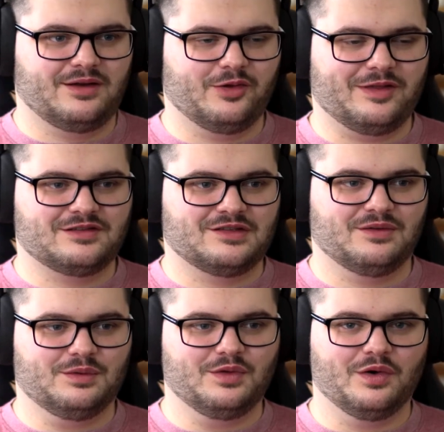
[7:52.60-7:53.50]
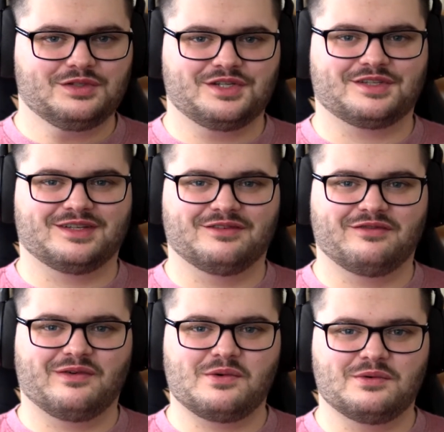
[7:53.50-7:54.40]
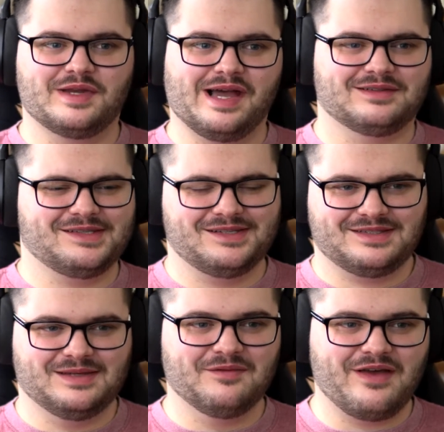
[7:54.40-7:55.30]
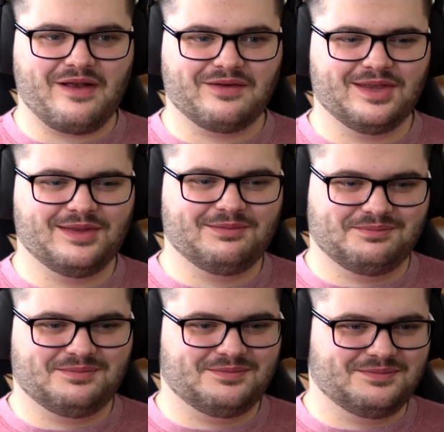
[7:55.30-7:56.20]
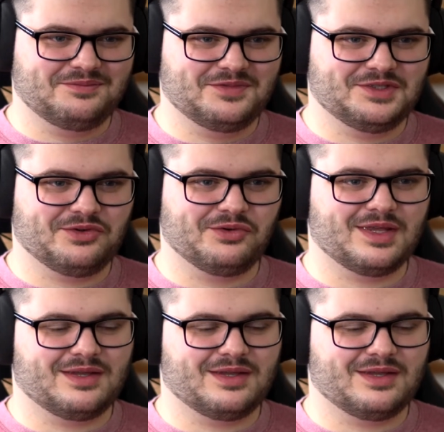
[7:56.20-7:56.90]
hope that's not just gonna fall down. He doesn't seem very screwed